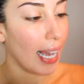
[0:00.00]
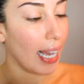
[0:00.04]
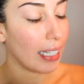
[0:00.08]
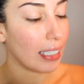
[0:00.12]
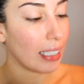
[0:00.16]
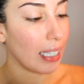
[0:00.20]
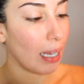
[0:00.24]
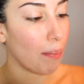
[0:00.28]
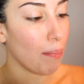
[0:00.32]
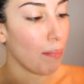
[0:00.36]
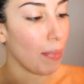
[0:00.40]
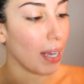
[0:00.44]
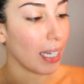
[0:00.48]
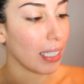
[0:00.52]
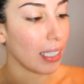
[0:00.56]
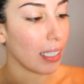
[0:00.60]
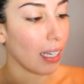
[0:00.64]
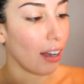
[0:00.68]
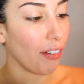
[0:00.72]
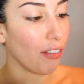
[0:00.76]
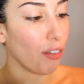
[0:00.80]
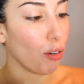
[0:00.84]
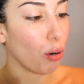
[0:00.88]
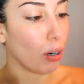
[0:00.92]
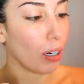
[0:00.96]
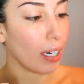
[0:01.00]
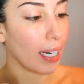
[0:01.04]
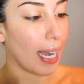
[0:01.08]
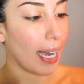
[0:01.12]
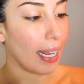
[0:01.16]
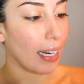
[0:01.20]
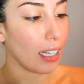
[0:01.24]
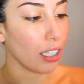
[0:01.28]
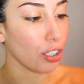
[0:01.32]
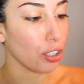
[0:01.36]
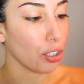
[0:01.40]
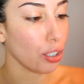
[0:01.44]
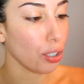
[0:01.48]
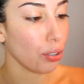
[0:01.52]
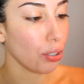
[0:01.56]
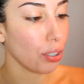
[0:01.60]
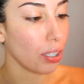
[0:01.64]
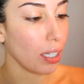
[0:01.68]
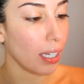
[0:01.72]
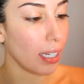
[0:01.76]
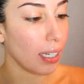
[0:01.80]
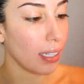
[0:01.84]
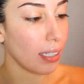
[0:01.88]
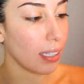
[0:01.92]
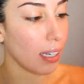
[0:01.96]
It's a mix of organic
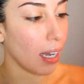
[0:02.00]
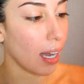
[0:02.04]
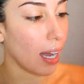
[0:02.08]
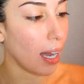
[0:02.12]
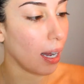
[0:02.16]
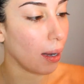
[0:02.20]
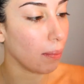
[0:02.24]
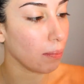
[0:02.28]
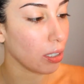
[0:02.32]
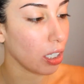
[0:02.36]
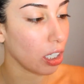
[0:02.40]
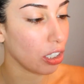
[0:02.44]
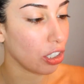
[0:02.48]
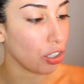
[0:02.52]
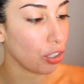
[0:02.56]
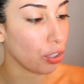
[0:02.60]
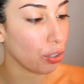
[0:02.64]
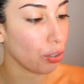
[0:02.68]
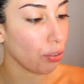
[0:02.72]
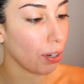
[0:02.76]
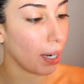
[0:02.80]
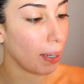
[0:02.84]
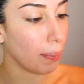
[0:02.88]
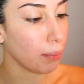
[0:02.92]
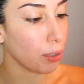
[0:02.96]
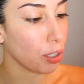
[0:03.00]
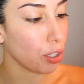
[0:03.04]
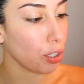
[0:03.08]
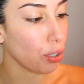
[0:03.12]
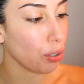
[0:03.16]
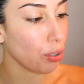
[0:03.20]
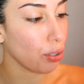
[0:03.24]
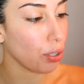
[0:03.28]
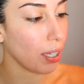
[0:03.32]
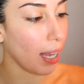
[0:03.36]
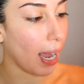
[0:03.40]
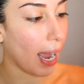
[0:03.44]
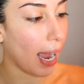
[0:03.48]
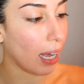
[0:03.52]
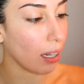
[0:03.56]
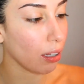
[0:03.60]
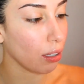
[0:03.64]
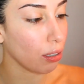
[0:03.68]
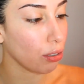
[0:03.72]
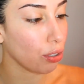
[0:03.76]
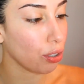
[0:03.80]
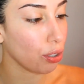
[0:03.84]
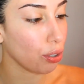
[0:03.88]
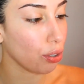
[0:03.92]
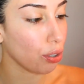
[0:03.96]
juices, such as grape juice,
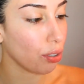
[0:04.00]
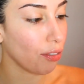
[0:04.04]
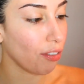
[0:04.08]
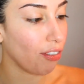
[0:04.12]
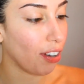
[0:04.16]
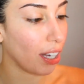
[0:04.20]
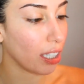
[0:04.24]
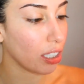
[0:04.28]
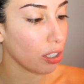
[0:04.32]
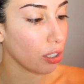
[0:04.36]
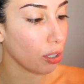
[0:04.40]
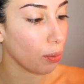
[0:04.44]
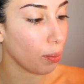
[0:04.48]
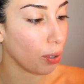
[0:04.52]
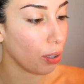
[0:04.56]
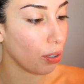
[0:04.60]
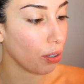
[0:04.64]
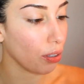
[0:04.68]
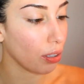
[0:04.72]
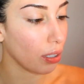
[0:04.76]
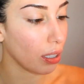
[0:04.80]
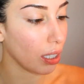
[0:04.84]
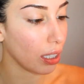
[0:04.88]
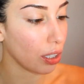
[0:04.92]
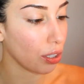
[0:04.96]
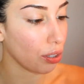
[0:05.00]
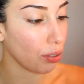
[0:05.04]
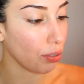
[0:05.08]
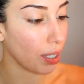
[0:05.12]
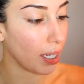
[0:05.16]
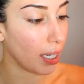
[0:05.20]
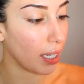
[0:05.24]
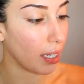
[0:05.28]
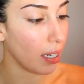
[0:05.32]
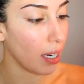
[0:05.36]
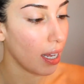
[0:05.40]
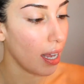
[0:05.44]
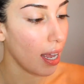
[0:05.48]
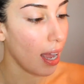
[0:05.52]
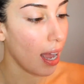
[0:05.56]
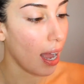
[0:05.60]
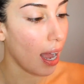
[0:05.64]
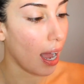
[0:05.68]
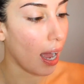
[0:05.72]
aloe juice, vegetable glycerin,